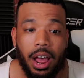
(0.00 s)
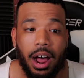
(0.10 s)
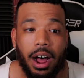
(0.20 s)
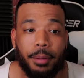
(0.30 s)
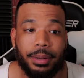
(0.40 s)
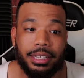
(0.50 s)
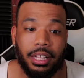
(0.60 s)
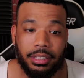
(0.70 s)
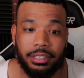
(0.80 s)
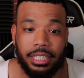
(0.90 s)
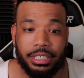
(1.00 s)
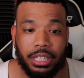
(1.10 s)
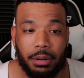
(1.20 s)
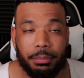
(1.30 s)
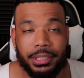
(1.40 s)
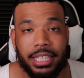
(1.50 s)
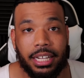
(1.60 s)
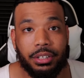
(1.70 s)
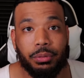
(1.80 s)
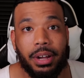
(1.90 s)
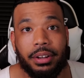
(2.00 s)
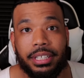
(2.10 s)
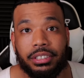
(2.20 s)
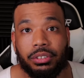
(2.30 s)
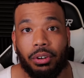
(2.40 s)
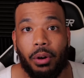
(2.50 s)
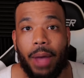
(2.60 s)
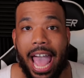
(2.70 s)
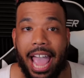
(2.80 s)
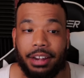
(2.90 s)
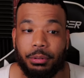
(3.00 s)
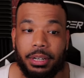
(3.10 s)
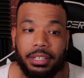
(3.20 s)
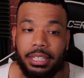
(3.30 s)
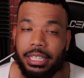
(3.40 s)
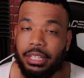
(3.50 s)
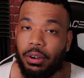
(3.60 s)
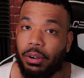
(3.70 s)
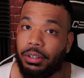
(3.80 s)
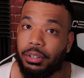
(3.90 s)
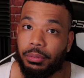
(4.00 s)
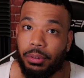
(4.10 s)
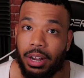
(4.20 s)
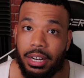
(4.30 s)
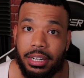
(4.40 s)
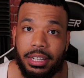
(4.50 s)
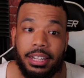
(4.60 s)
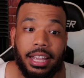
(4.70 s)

Another thing Jacoby Brissett can do well is throw accurately on the run.